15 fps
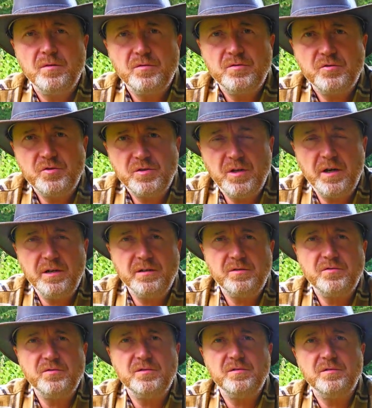
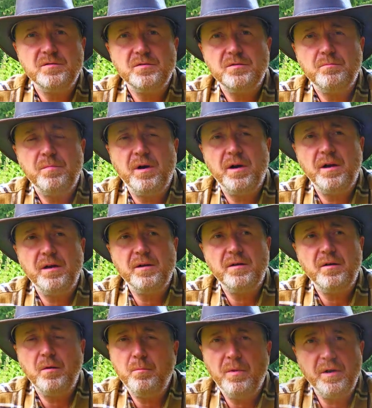society,
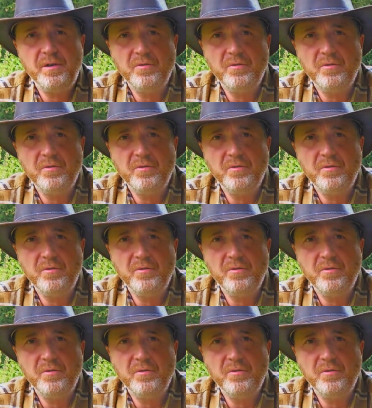not by